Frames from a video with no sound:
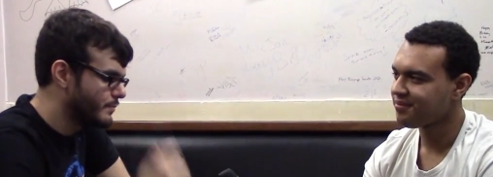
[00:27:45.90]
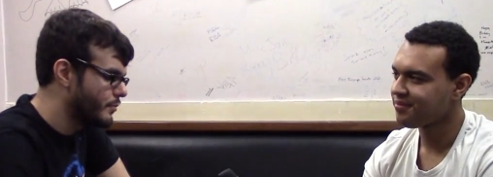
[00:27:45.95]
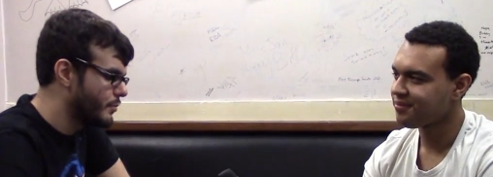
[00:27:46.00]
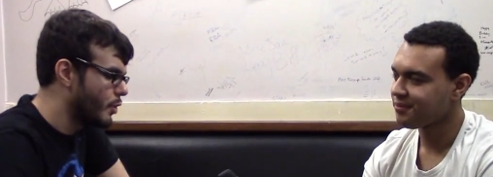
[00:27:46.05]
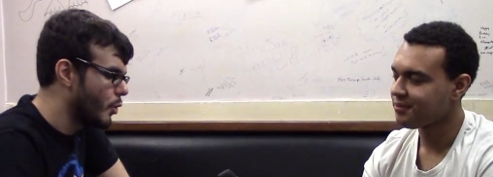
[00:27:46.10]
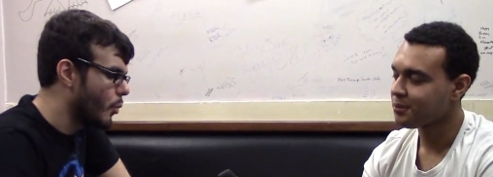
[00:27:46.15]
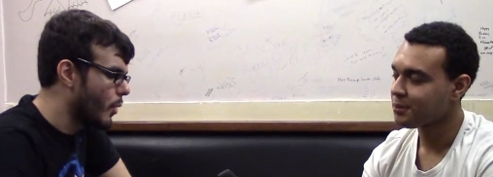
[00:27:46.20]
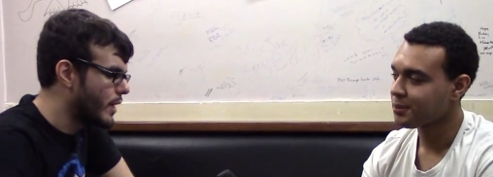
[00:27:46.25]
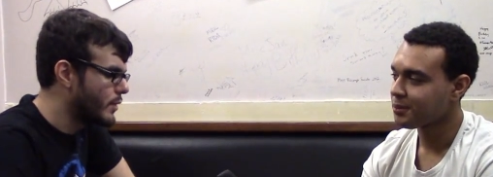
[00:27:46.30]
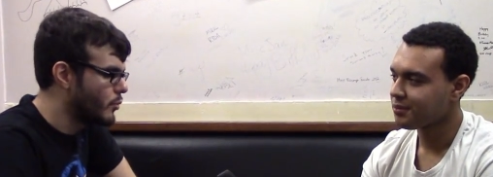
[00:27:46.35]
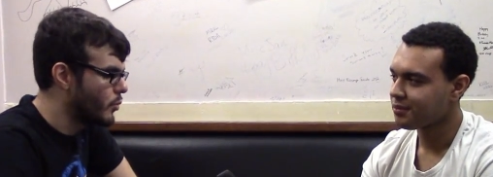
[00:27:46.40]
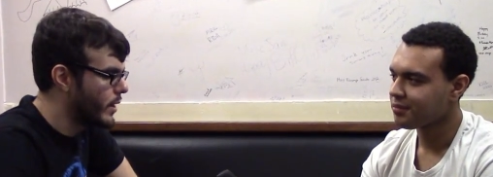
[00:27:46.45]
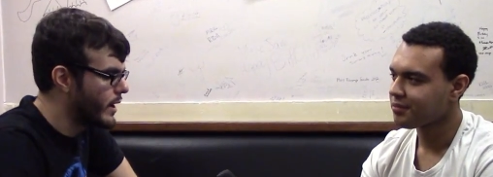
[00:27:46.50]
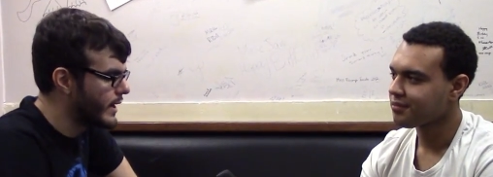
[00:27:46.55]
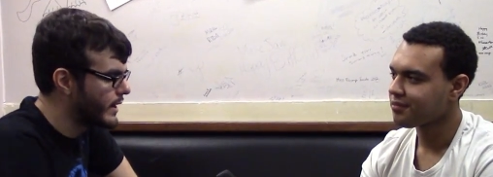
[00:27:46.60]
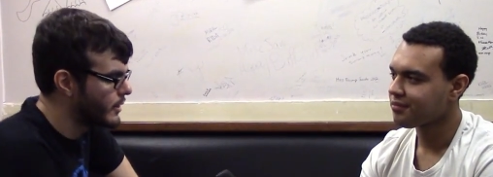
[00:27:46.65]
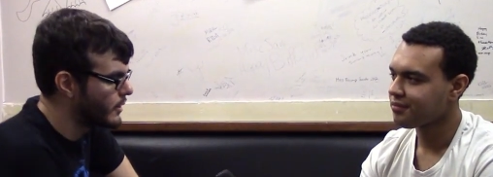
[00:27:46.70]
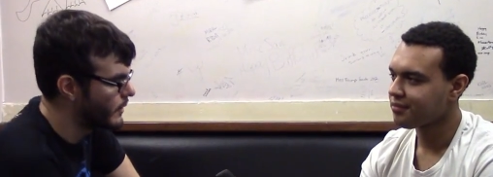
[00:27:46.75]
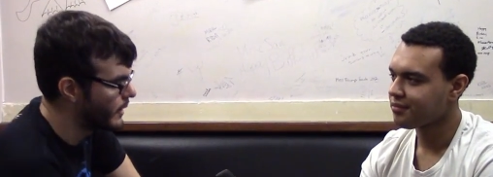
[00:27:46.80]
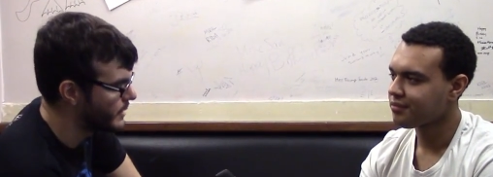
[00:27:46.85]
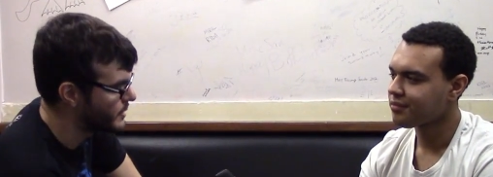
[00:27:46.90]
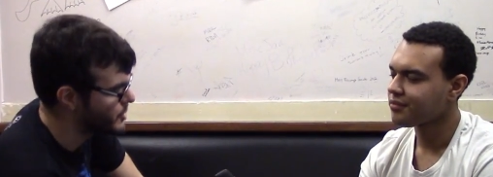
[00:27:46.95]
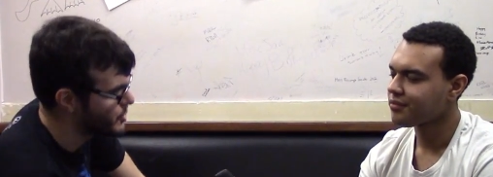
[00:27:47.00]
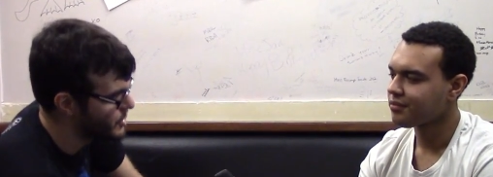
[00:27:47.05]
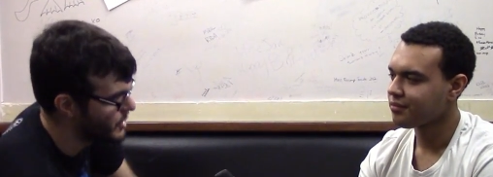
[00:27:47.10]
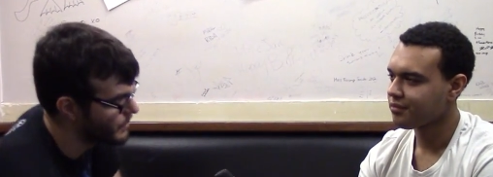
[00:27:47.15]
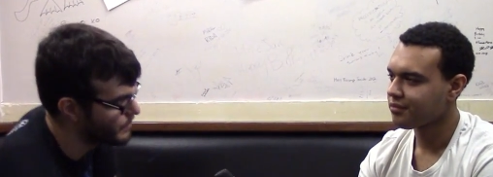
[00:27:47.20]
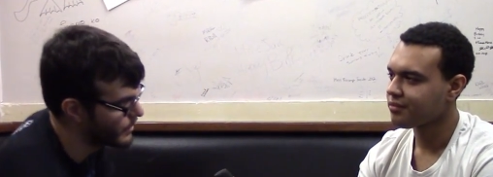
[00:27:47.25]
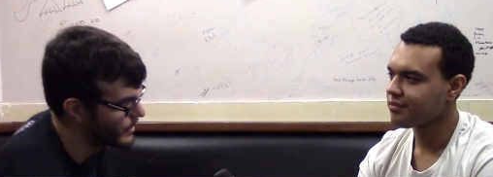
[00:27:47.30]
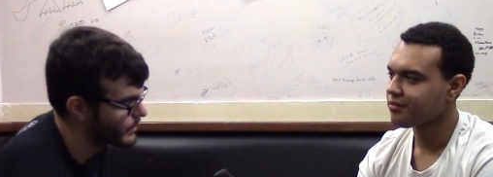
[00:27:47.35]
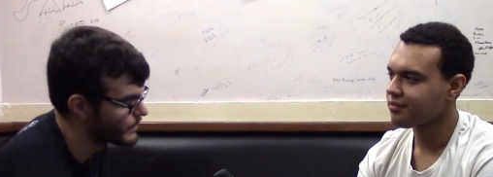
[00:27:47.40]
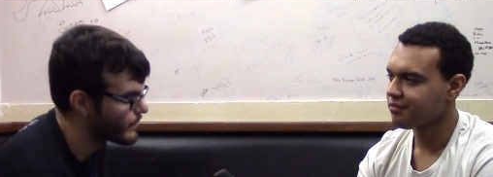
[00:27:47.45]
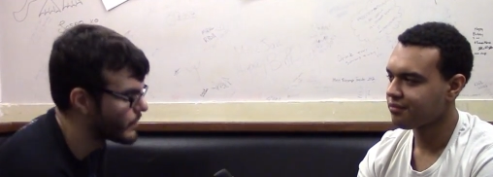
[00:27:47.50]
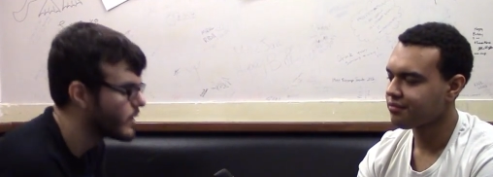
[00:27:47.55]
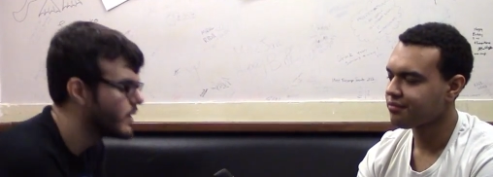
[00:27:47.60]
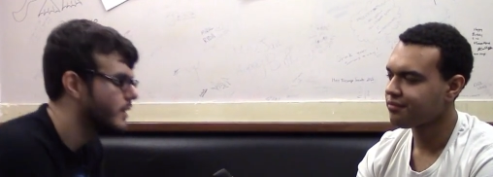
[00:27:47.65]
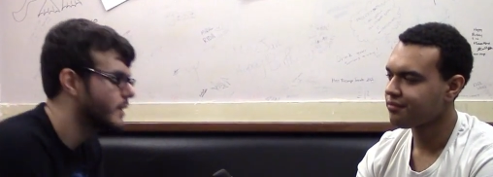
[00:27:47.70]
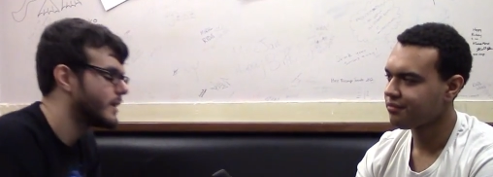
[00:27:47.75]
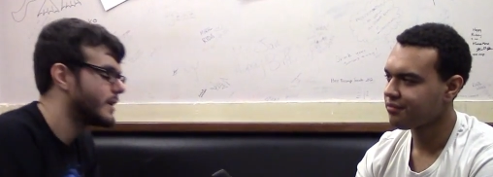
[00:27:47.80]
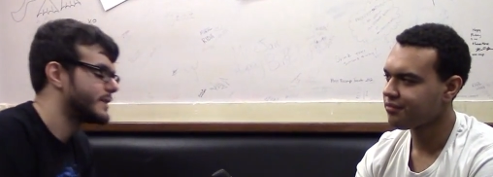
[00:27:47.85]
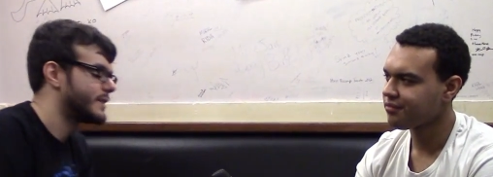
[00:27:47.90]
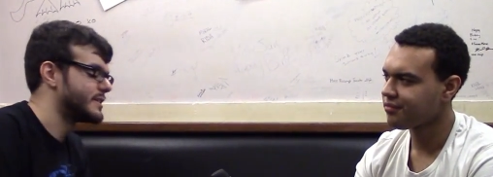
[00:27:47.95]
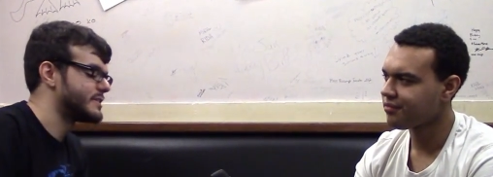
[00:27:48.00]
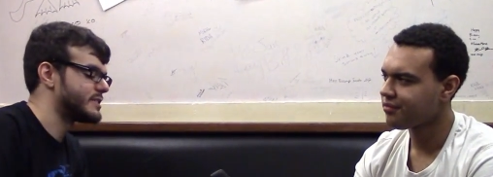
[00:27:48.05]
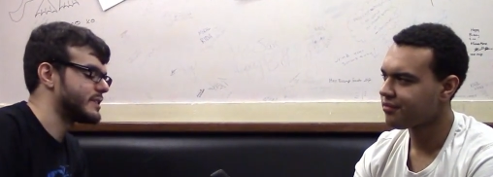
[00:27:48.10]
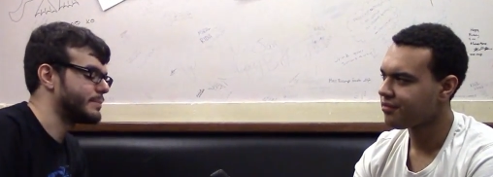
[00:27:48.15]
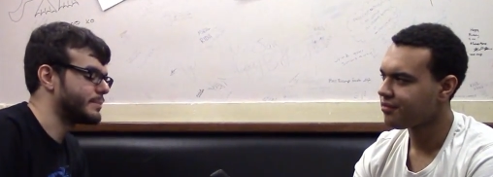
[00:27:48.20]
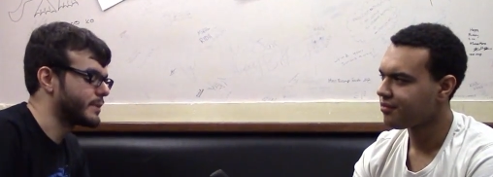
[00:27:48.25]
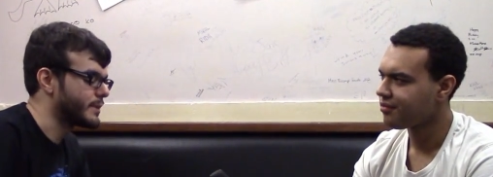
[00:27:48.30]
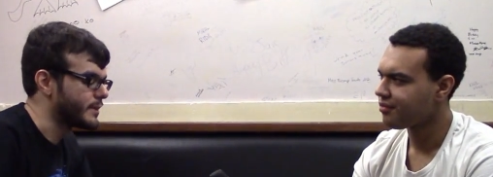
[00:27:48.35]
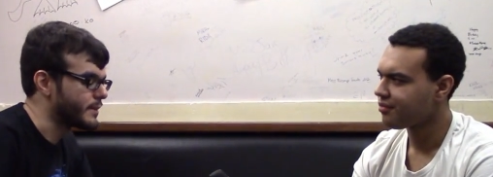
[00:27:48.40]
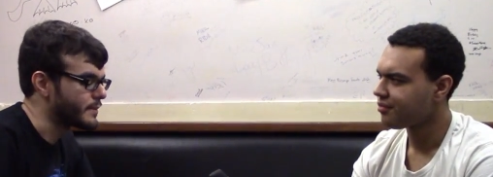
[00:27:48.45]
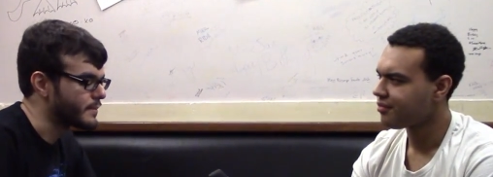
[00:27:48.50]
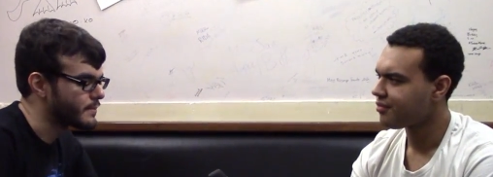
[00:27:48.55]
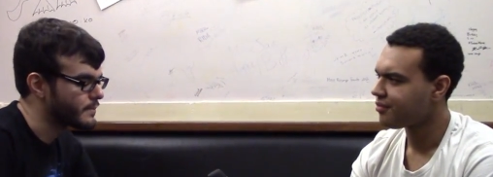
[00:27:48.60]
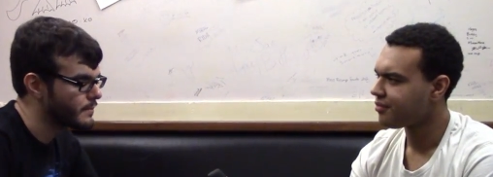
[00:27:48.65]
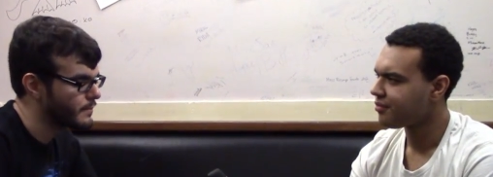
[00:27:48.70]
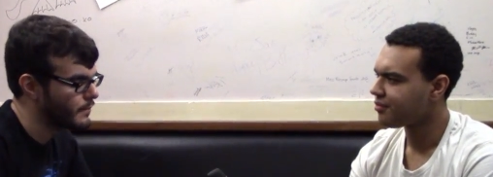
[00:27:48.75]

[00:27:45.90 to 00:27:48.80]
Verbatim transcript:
Speaker 1: the red ring and all that shit. But they seem to